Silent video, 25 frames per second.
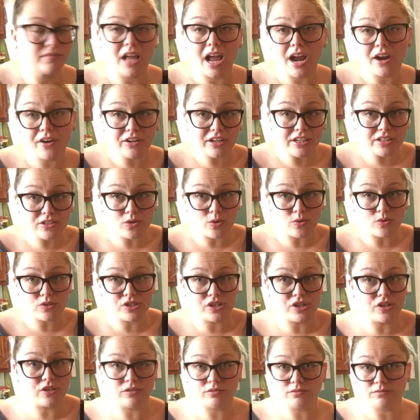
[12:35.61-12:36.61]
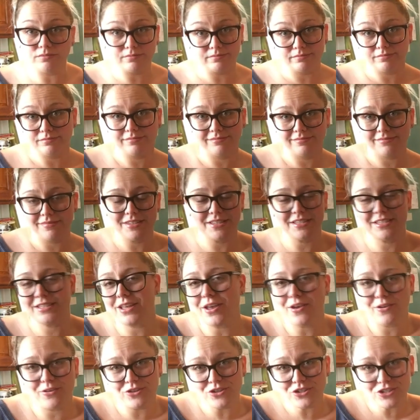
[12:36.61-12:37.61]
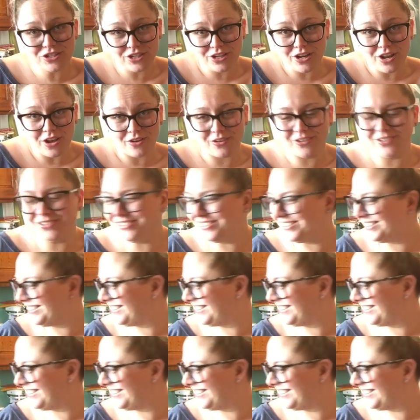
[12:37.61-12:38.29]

I already told you, so you should know.